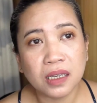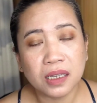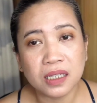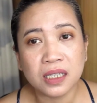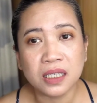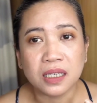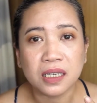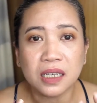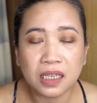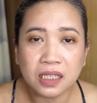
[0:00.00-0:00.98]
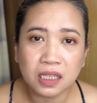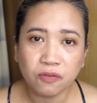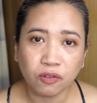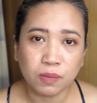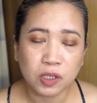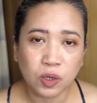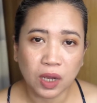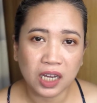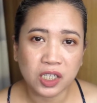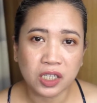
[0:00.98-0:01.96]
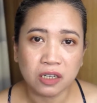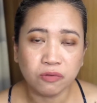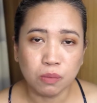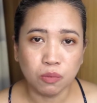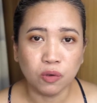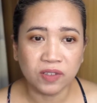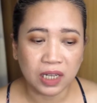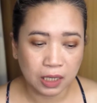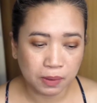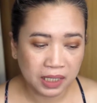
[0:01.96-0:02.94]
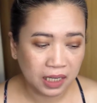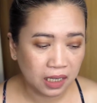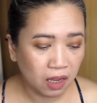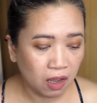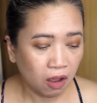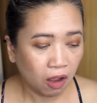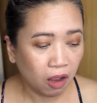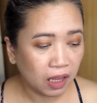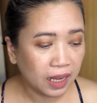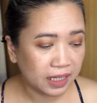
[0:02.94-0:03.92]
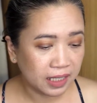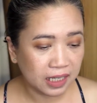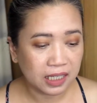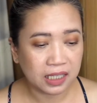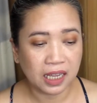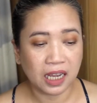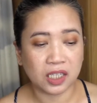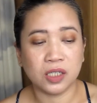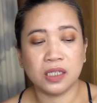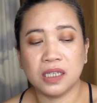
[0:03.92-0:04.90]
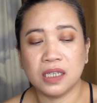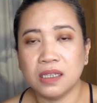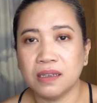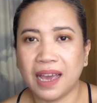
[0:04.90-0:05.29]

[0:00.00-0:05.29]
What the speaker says: it's easy for me to actually remove the lipstick. All I need is actually,